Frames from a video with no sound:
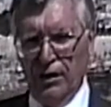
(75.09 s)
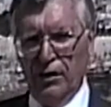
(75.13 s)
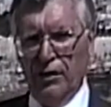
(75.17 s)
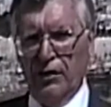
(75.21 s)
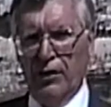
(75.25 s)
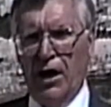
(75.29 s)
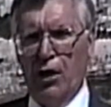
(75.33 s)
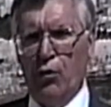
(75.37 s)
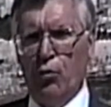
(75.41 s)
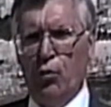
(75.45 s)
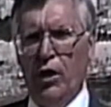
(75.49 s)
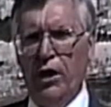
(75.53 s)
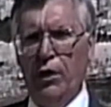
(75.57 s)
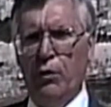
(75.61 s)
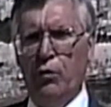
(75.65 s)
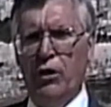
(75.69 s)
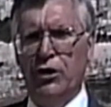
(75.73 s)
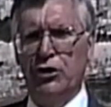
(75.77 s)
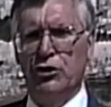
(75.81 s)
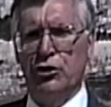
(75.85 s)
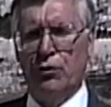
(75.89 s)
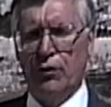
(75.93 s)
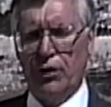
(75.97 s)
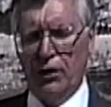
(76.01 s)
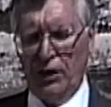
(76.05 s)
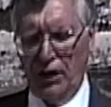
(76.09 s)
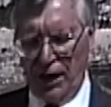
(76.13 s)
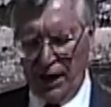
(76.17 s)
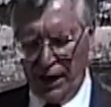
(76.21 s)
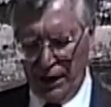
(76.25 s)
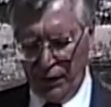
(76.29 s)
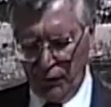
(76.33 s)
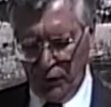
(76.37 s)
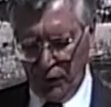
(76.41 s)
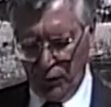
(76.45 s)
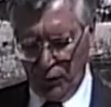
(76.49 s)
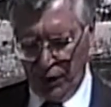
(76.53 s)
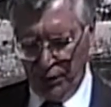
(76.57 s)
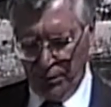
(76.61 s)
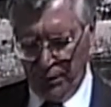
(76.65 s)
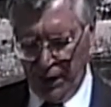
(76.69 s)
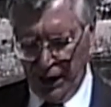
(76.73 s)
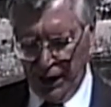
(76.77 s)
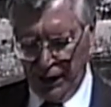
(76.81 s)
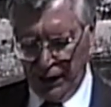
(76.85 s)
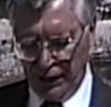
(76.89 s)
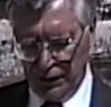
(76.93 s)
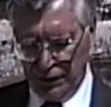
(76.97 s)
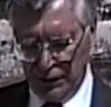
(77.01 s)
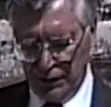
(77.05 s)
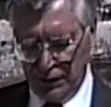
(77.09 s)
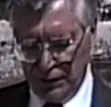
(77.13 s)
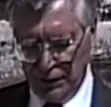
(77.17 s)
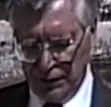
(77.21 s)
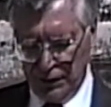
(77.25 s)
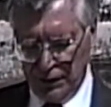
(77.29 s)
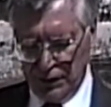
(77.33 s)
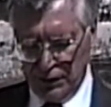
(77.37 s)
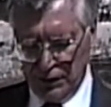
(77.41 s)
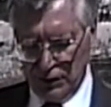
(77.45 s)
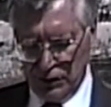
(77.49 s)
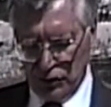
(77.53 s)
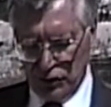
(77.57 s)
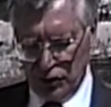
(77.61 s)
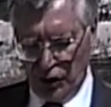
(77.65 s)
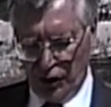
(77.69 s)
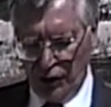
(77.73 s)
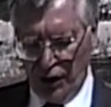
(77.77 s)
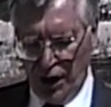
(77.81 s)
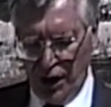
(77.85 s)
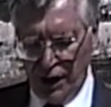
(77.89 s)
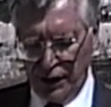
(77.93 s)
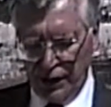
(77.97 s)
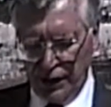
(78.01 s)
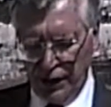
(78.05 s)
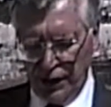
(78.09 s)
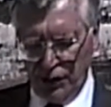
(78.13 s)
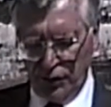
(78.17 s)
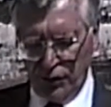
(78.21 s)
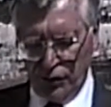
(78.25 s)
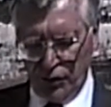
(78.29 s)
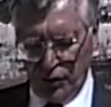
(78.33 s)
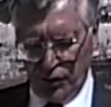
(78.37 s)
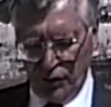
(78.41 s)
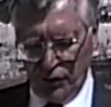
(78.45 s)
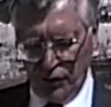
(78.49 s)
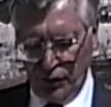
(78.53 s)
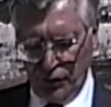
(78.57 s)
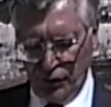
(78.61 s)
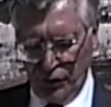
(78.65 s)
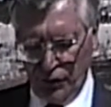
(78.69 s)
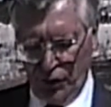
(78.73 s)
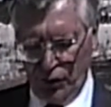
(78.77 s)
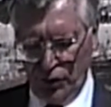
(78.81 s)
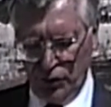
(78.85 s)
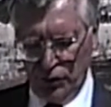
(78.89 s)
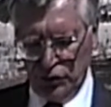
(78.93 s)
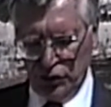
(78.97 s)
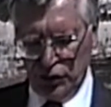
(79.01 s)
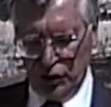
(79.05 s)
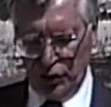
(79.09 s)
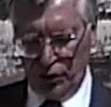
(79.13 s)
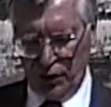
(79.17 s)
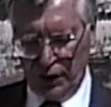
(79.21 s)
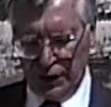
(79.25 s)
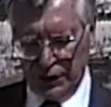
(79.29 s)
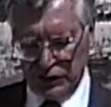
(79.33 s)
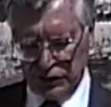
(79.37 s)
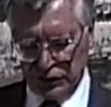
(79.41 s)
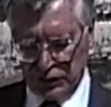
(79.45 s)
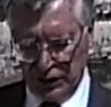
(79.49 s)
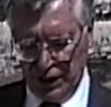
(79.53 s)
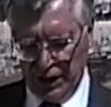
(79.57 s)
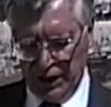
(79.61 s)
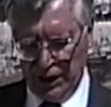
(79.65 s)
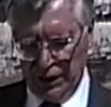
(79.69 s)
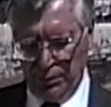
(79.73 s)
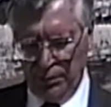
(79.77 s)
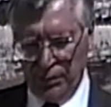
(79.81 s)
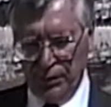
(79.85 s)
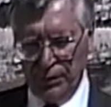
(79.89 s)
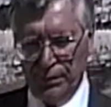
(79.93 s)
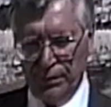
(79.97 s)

that we which are alive and remain shall not hinder those that are asleep.